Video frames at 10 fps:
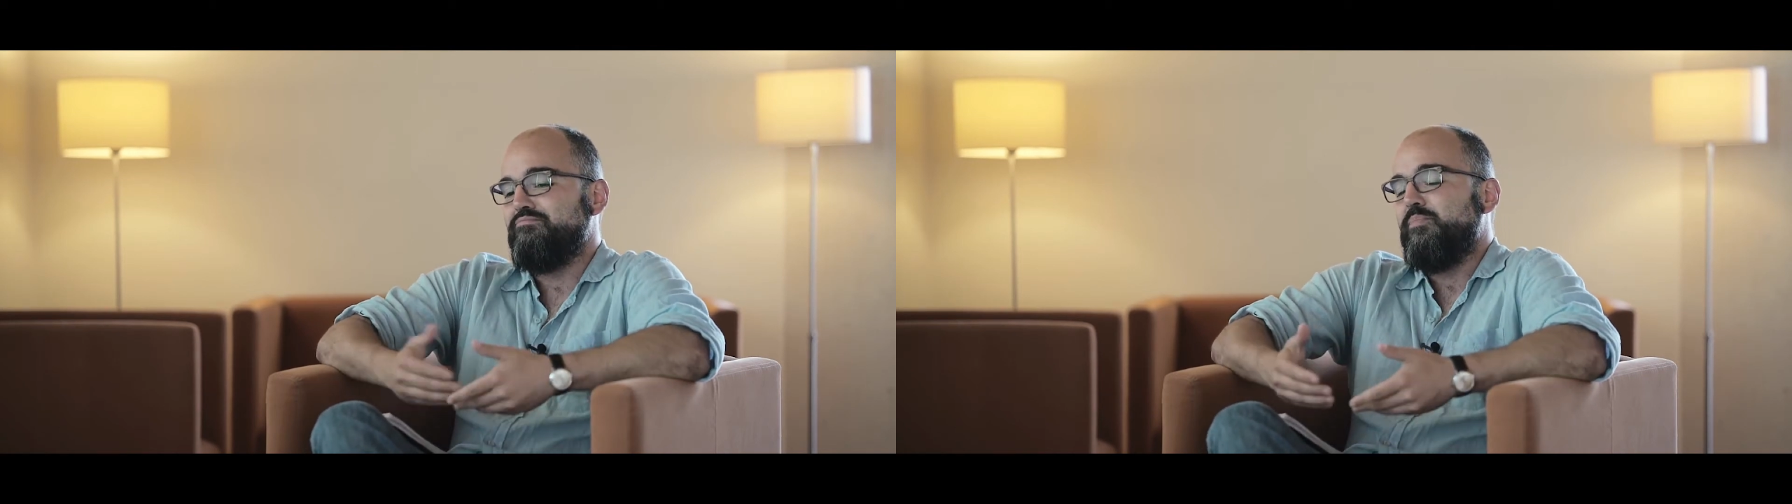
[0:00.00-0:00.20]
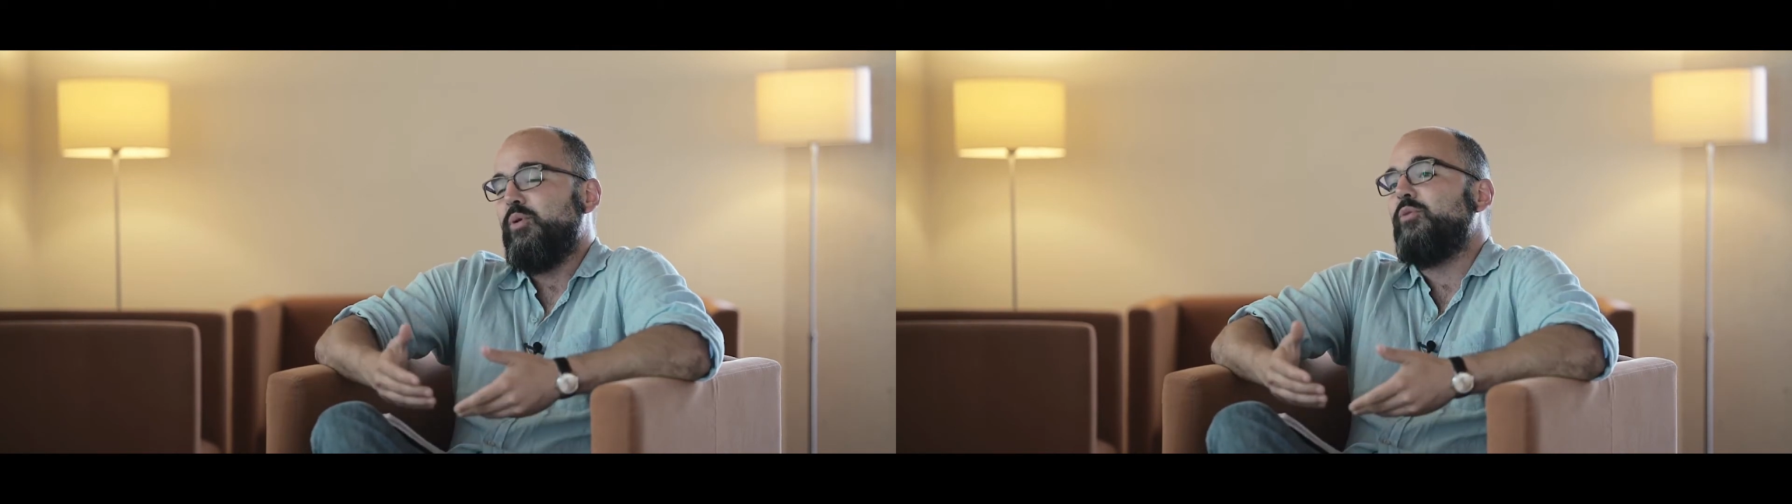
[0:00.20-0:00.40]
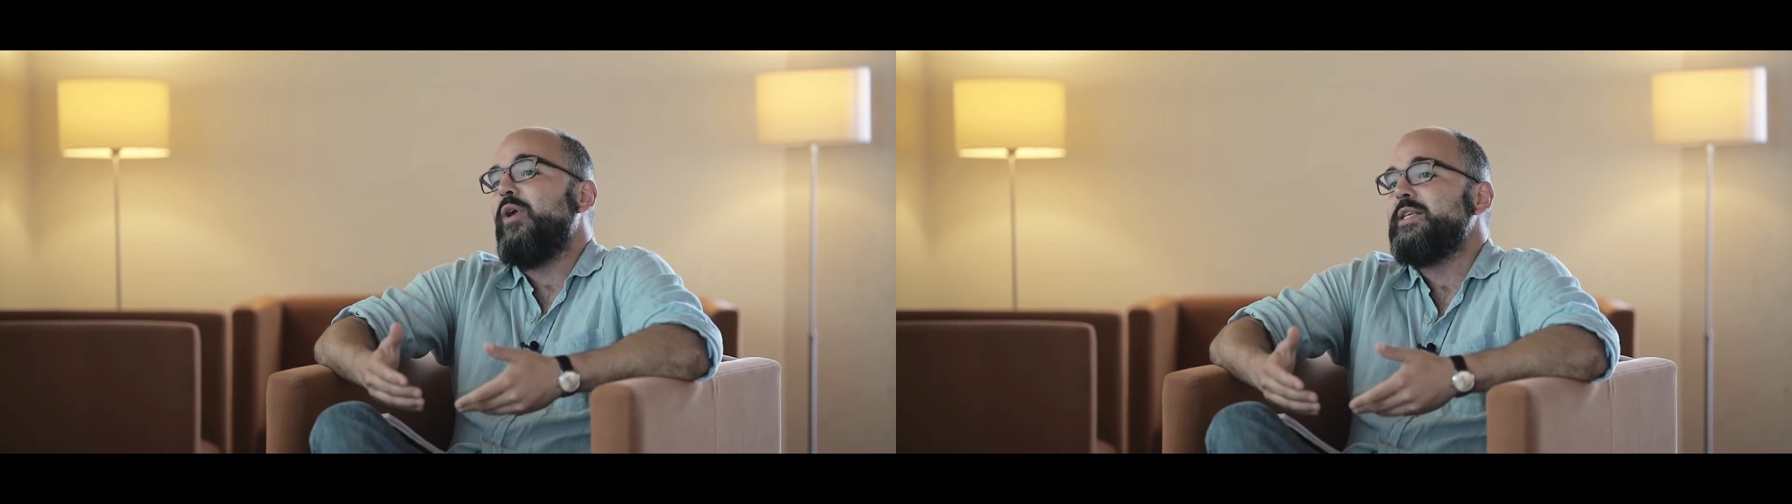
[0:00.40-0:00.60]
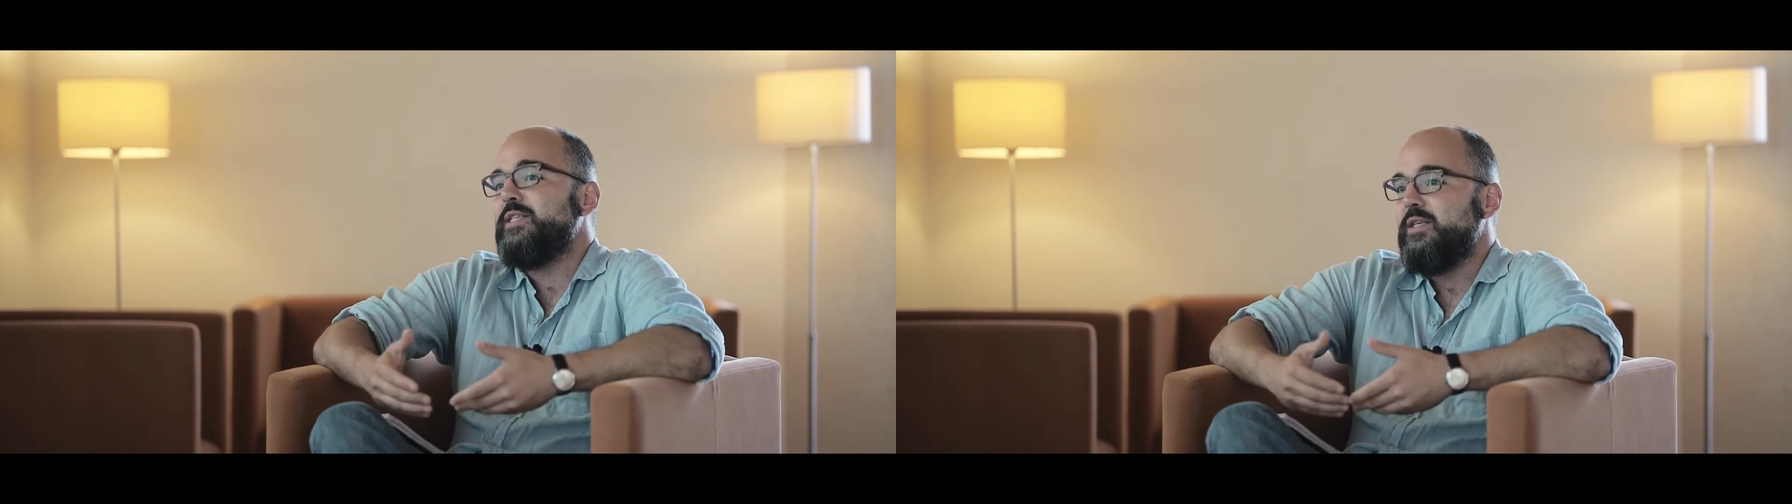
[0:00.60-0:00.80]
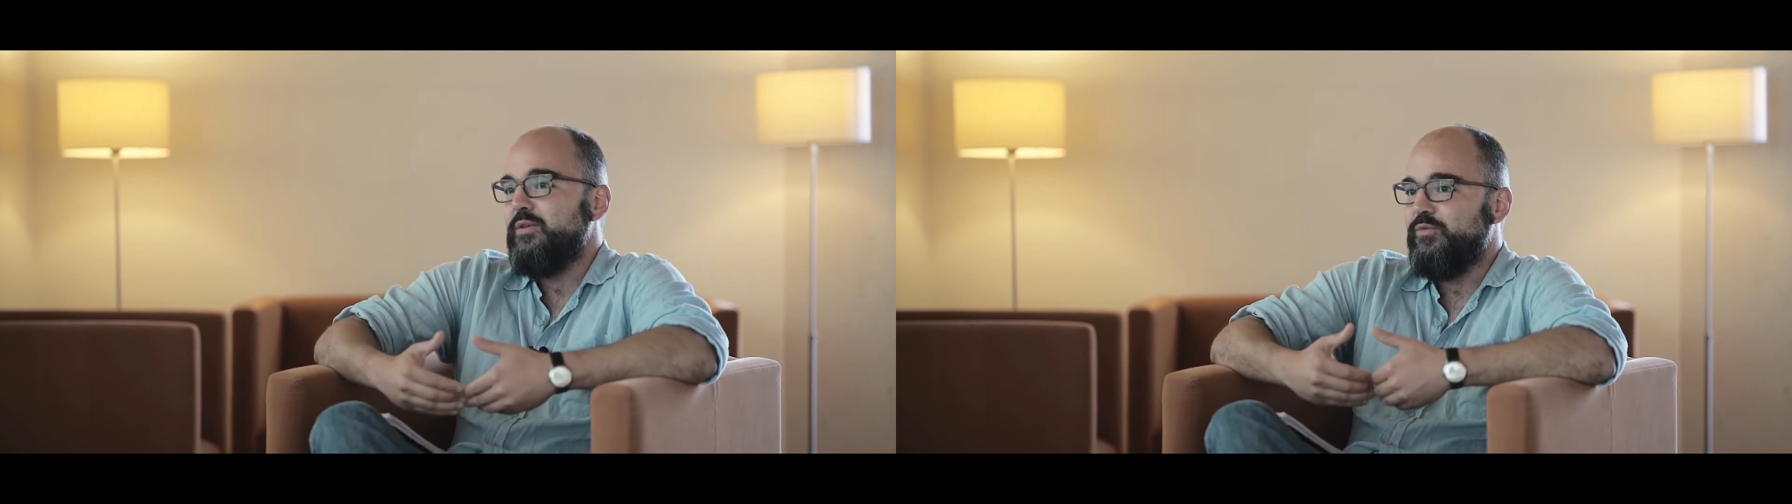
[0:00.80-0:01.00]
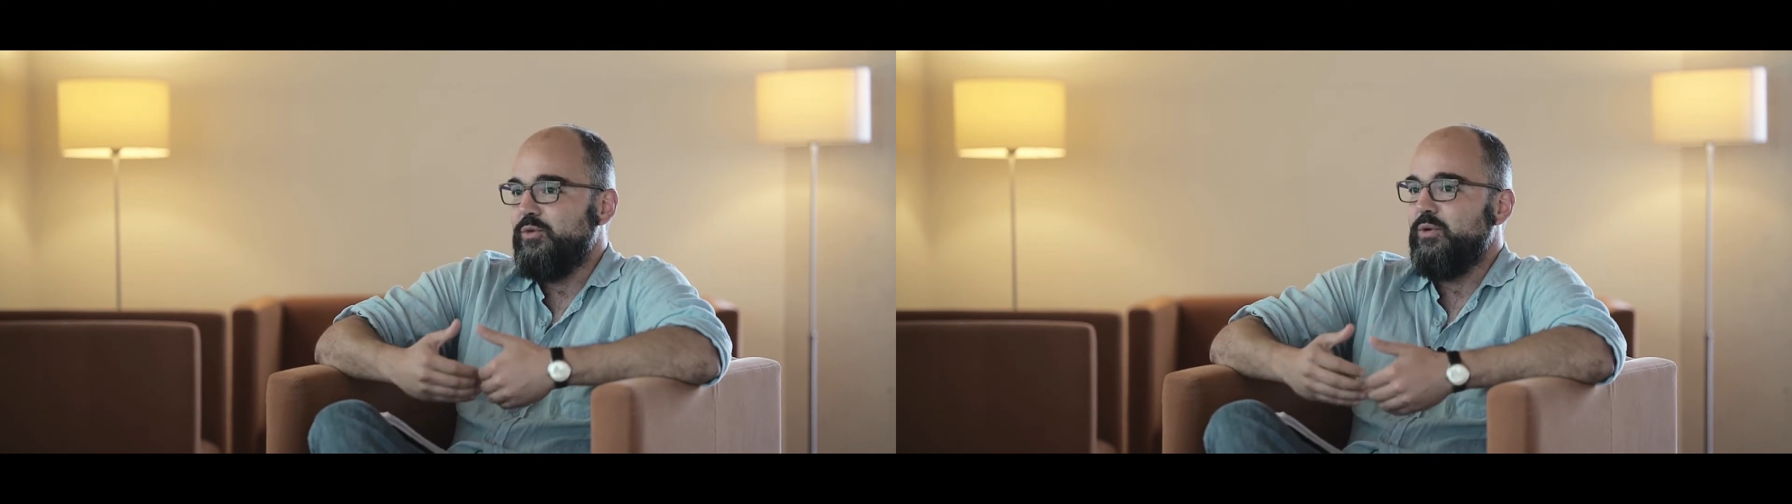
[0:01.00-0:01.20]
progressive